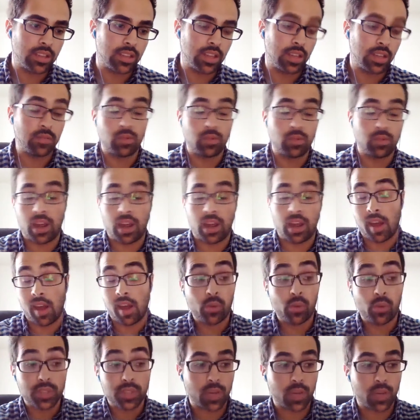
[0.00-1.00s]
I
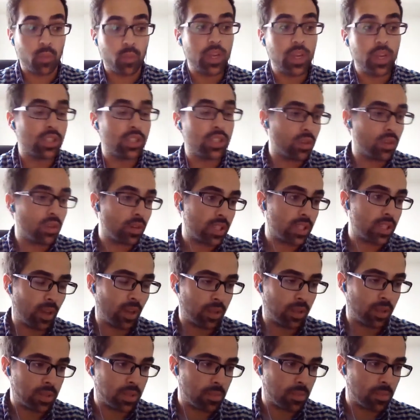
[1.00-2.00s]
won't say we do, because
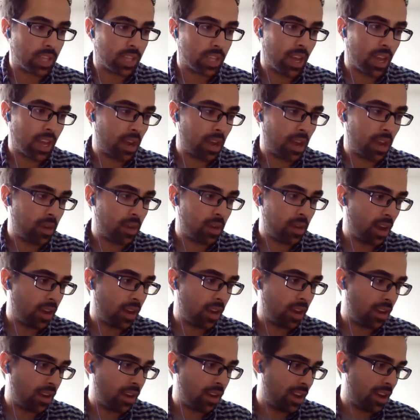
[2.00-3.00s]
ultimately I
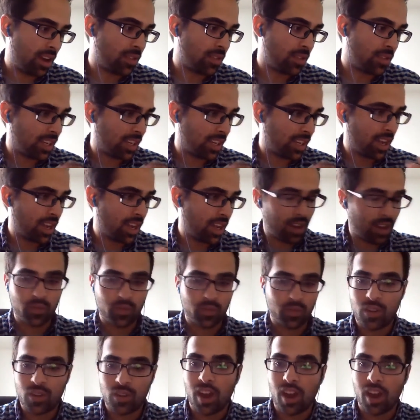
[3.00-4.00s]
don't think I've
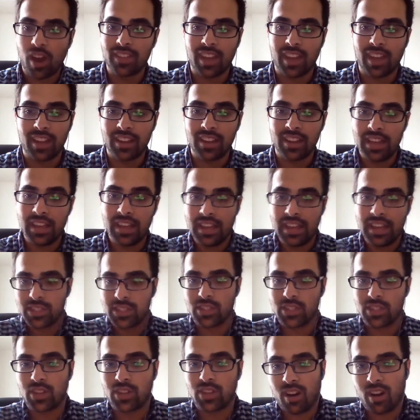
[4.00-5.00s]
got that
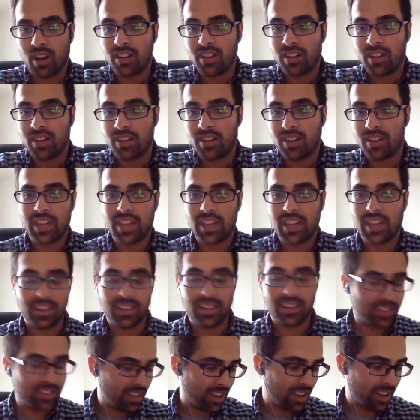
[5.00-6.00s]
star yet,
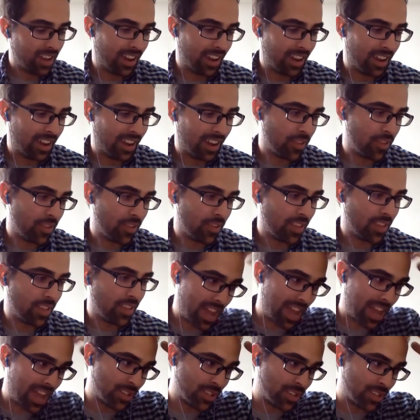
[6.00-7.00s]
or that
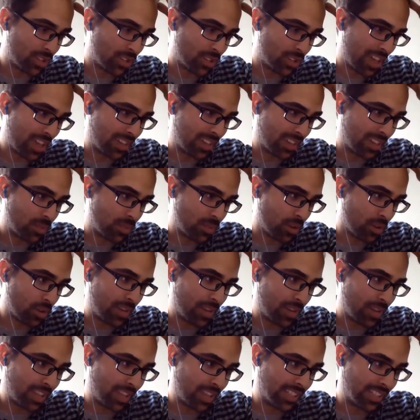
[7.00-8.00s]
badge or that thing to put on
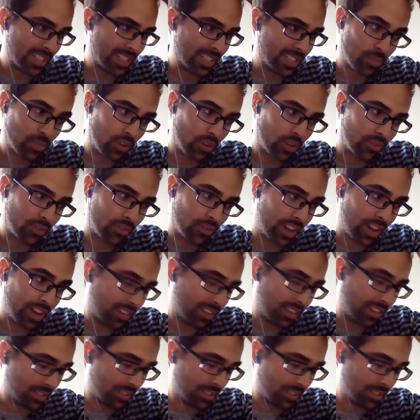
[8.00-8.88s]
my LinkedIn profile.